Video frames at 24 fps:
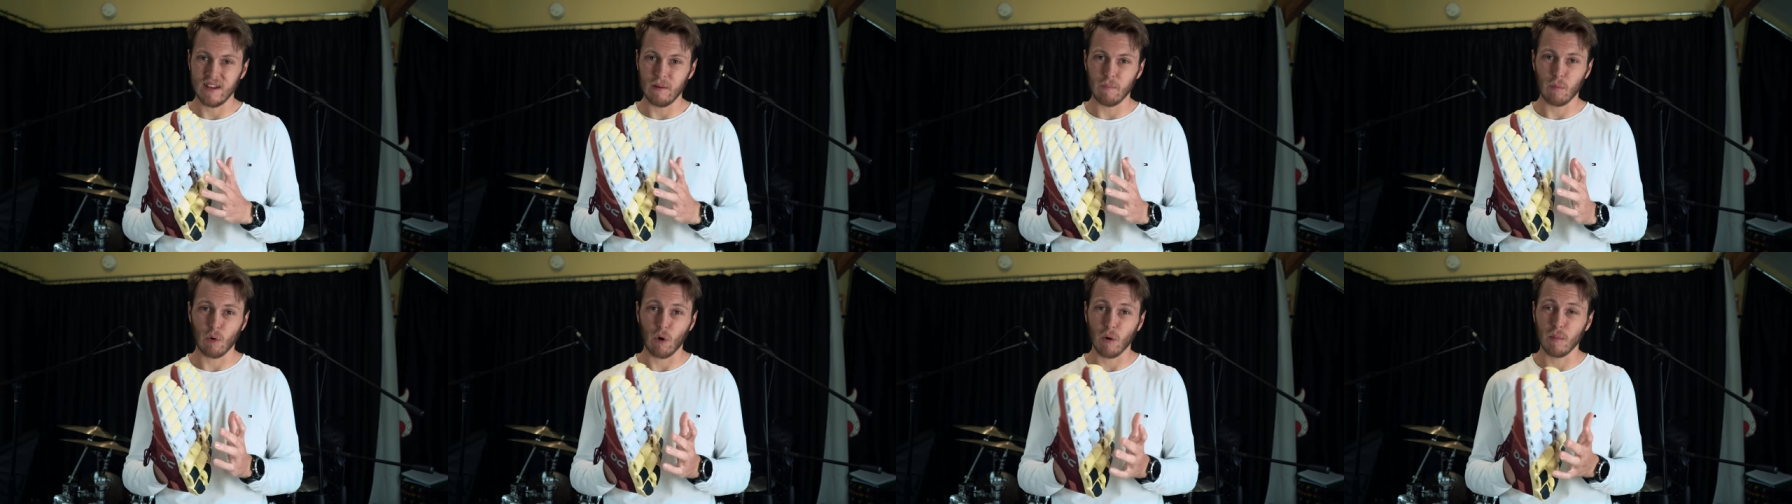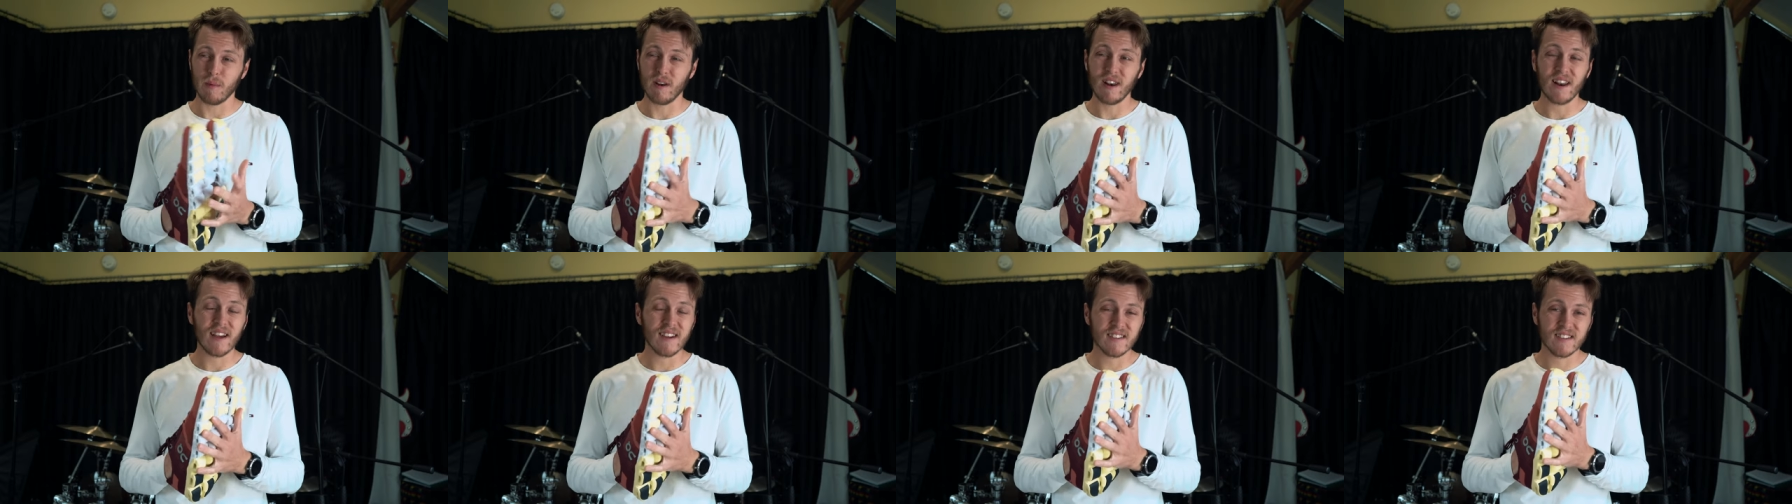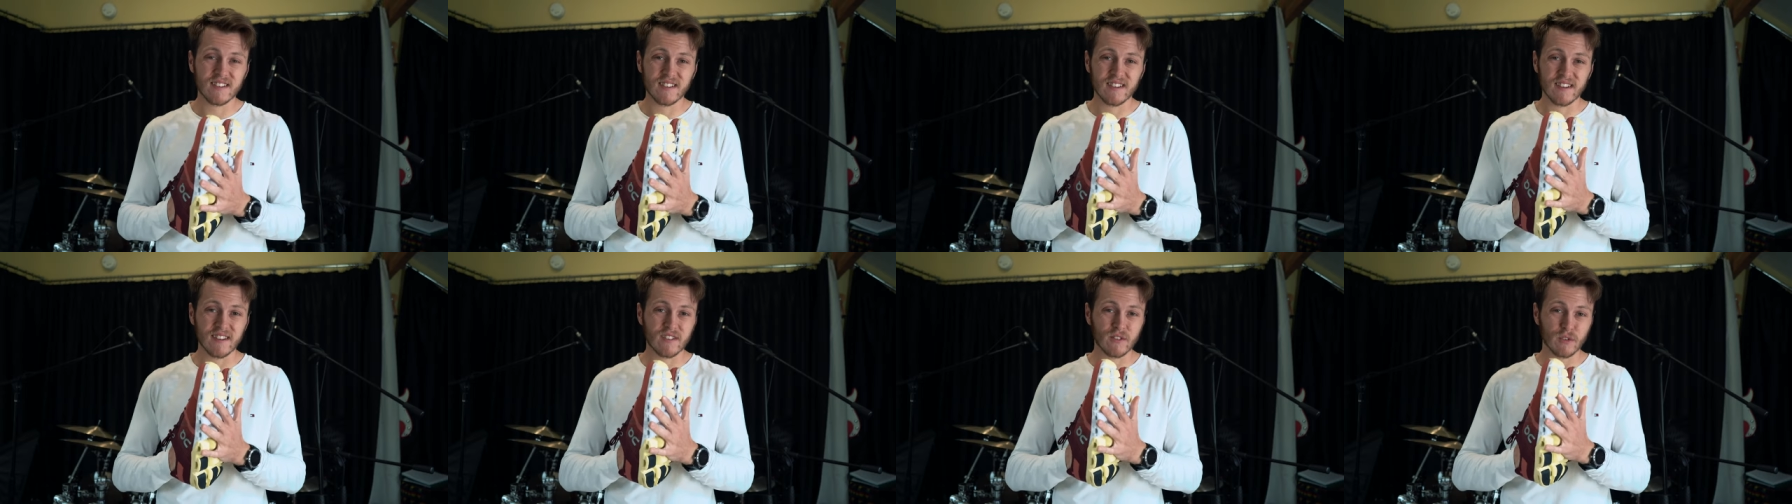probably like
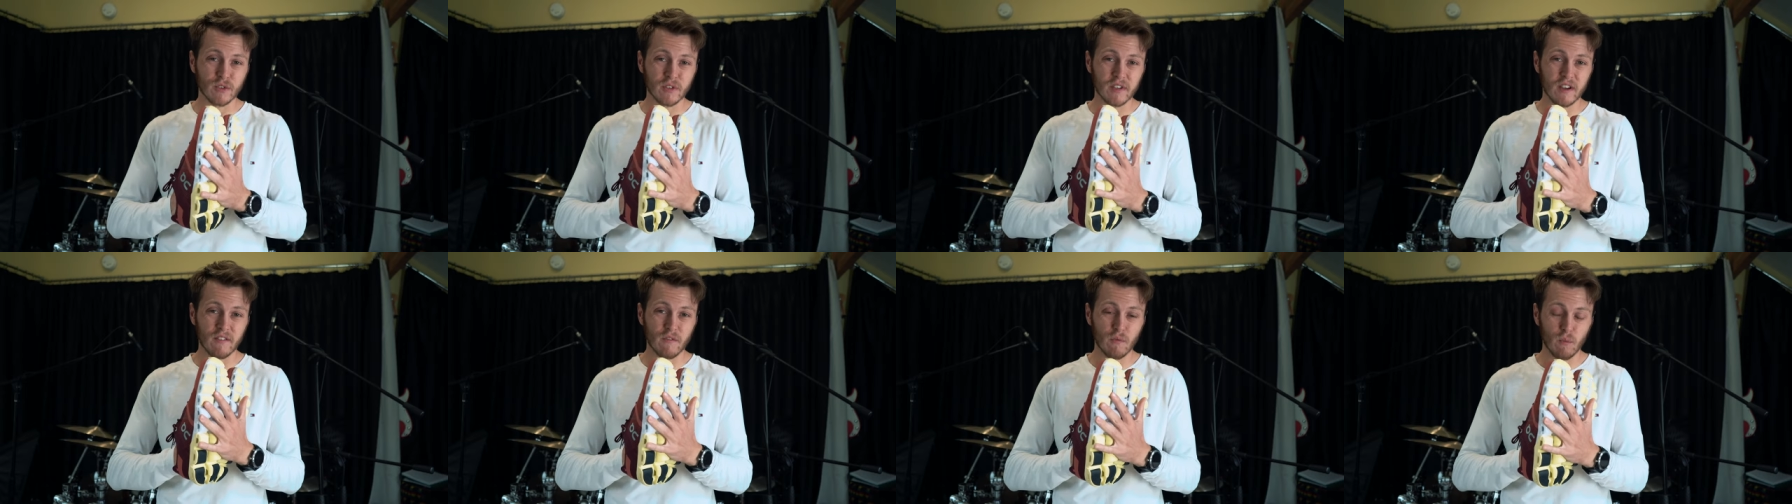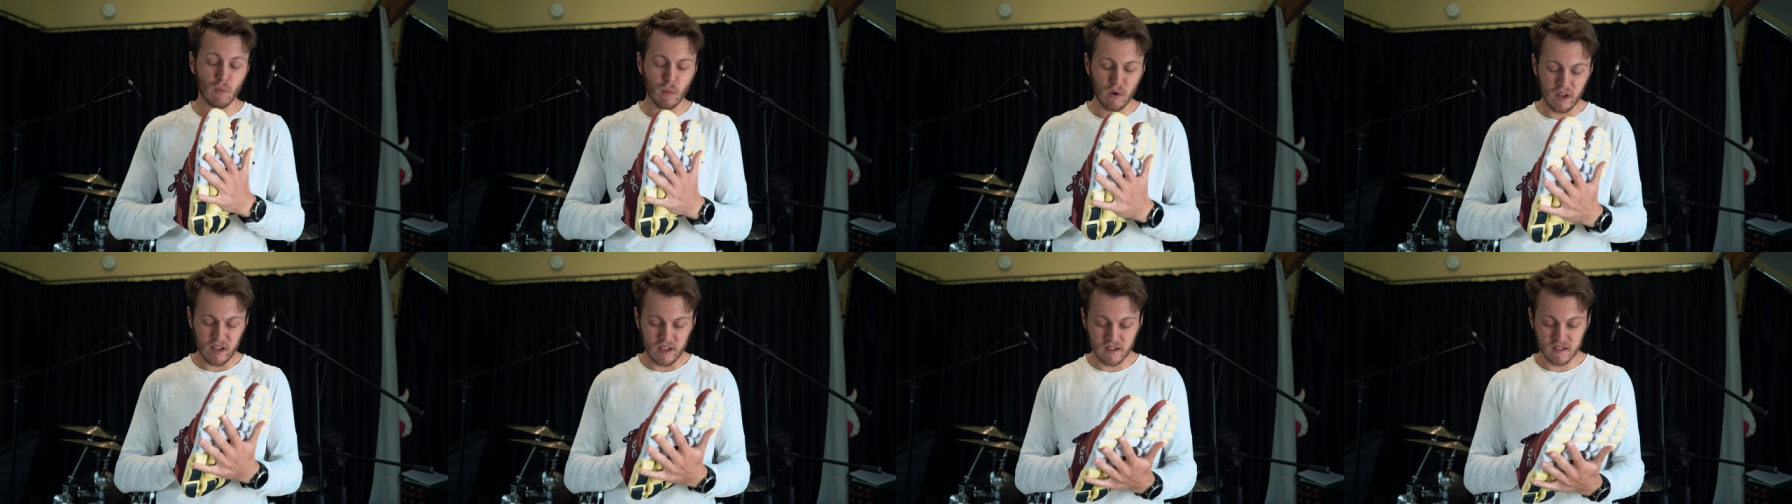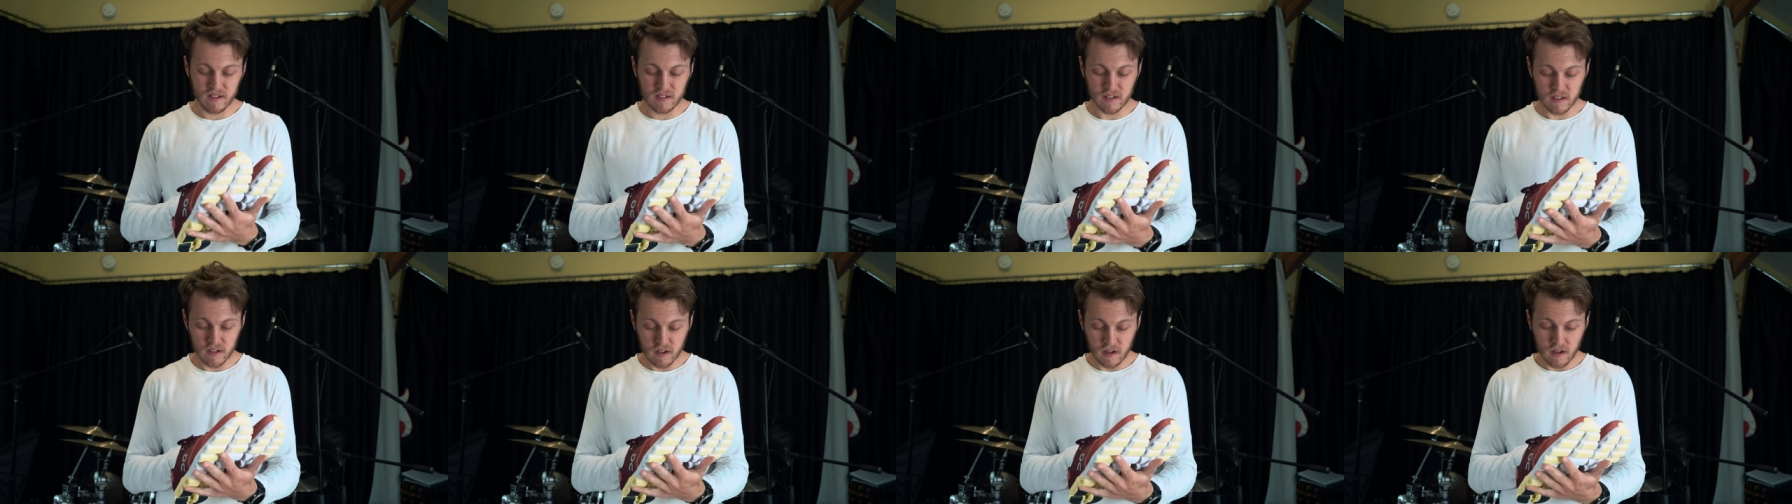six or seven
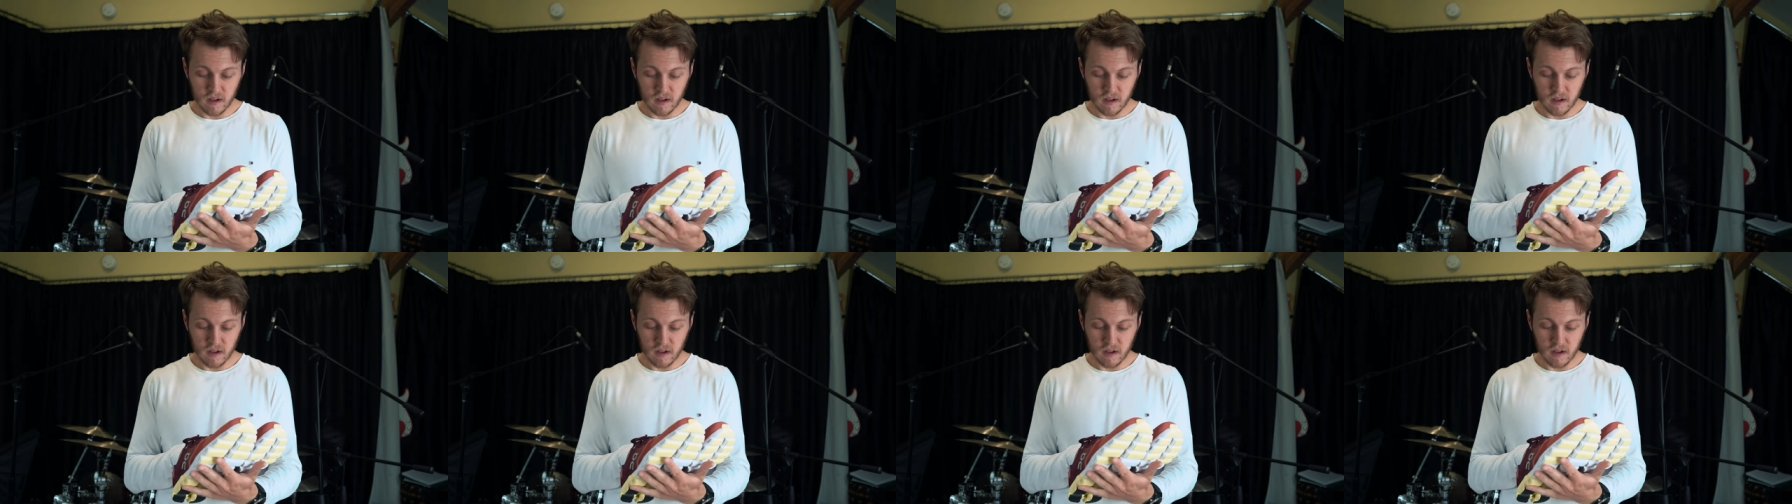weeks.